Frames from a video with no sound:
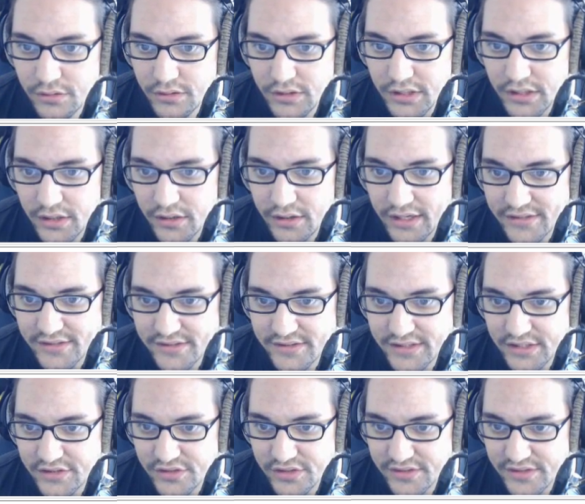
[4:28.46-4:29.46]
here,
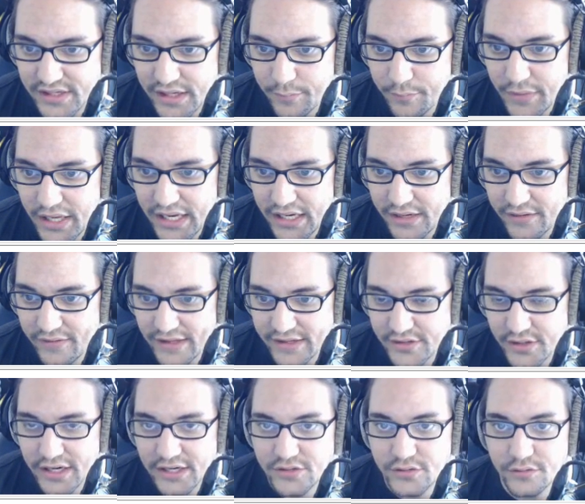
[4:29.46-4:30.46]
SSE-shiz.main, and that's
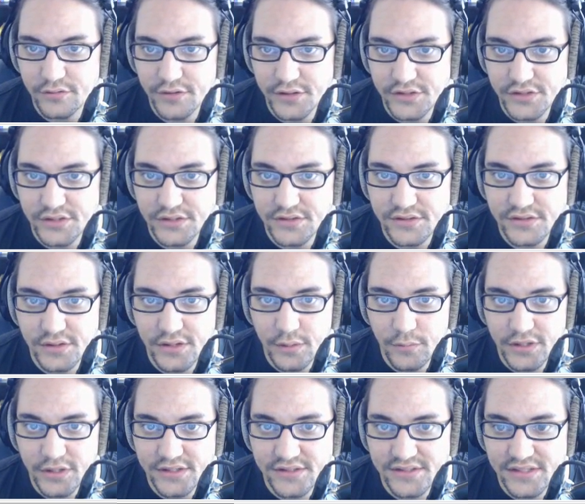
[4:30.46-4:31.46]
our actual function. So then
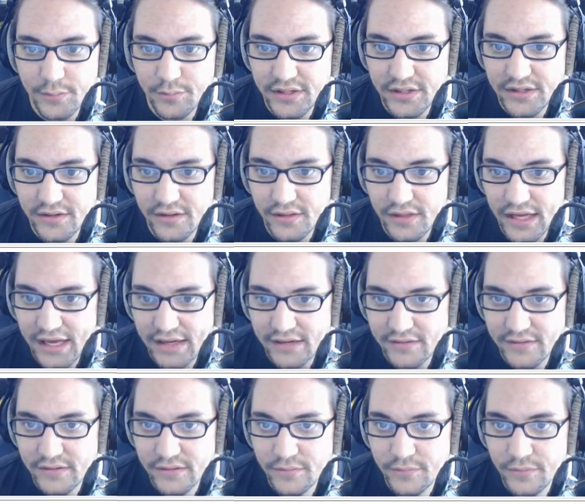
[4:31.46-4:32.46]
we're going to step into
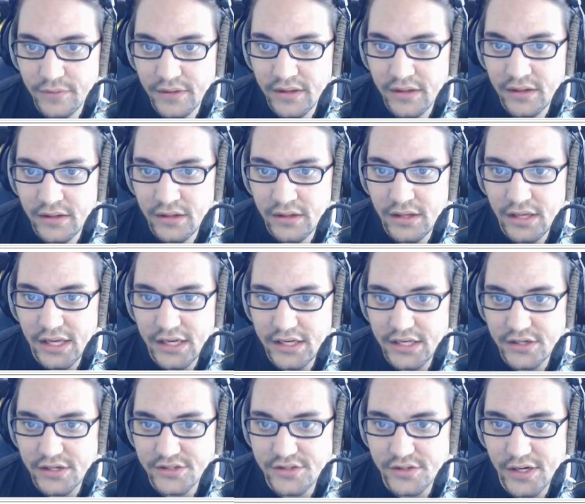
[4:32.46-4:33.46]
that. And
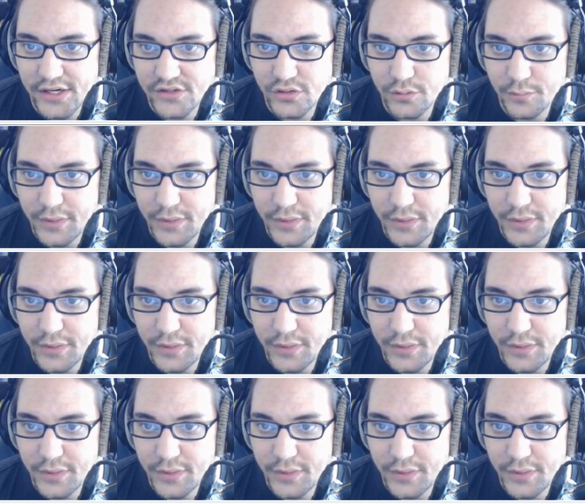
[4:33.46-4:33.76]
here's our actual